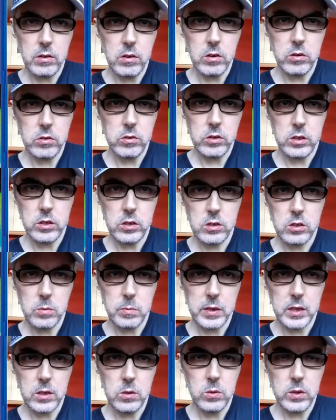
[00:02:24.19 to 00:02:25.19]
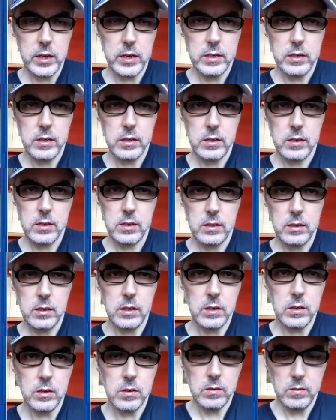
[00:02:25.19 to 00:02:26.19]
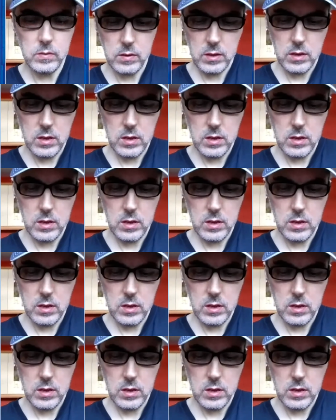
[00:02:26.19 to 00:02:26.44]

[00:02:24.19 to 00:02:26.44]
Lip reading: 100 something quid, you know.